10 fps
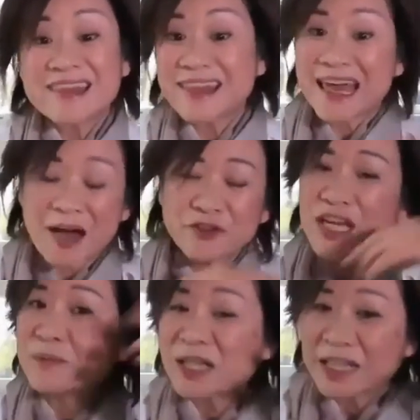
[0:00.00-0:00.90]
they have to
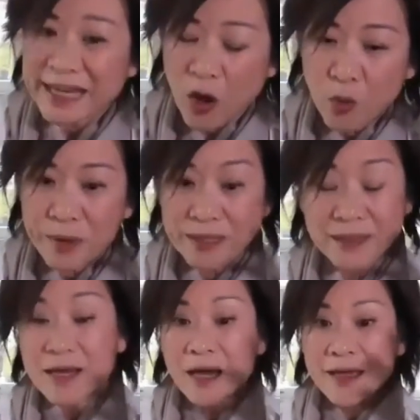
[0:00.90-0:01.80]
keep the clinic open.
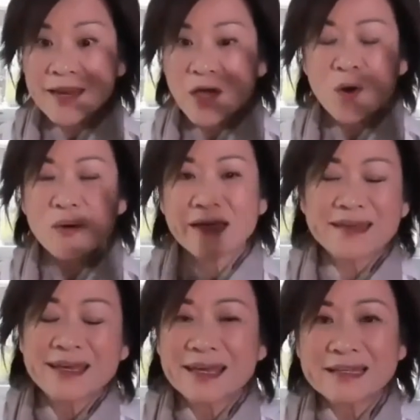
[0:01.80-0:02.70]
They
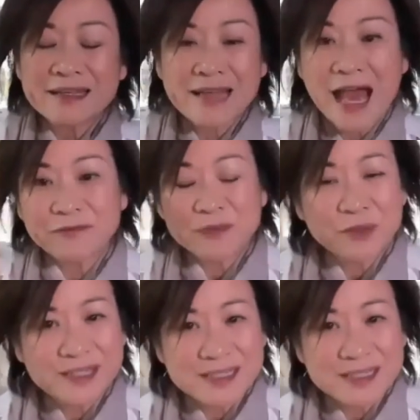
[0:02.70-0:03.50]
have to put the